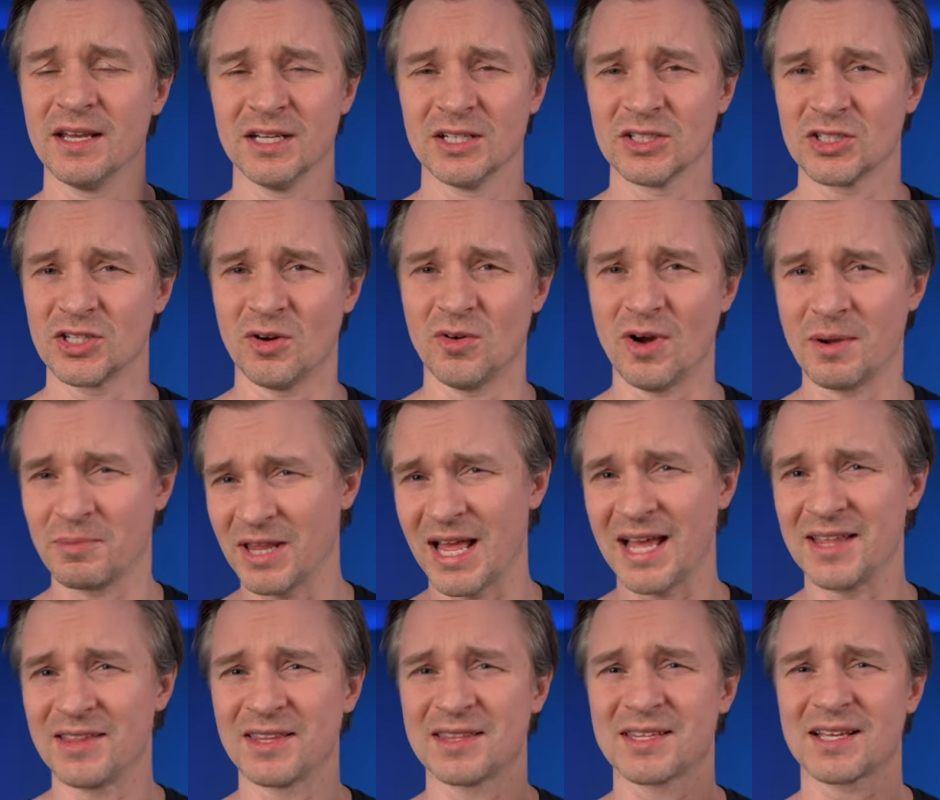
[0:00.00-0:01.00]
So I'm
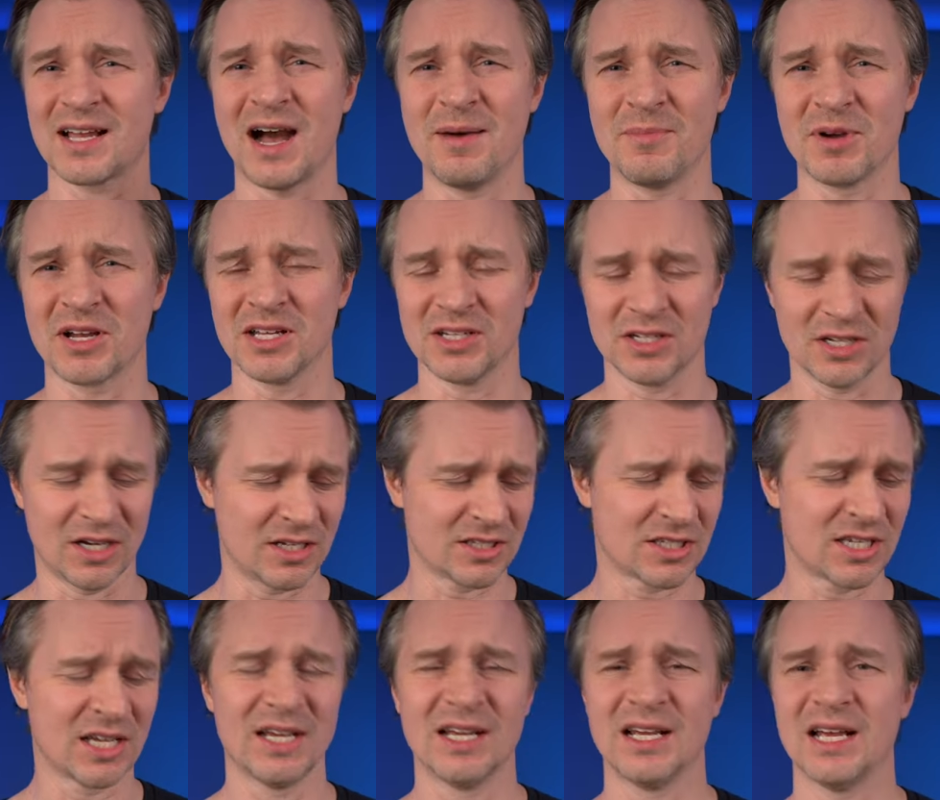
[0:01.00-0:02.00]
glad that the Comica
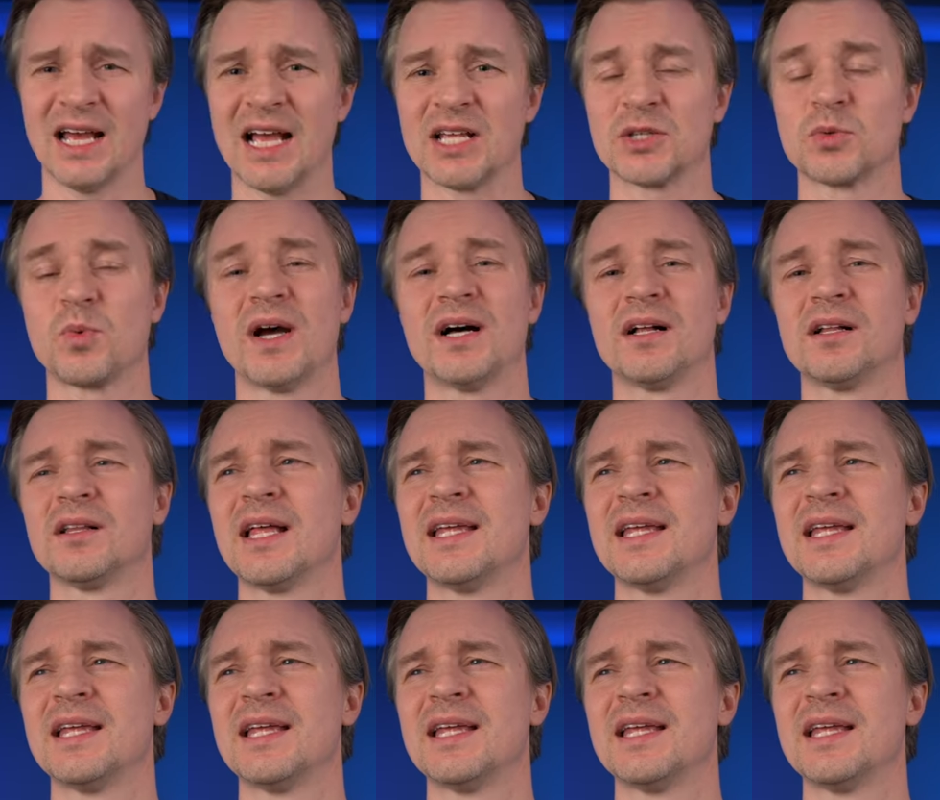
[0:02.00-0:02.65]
does as well.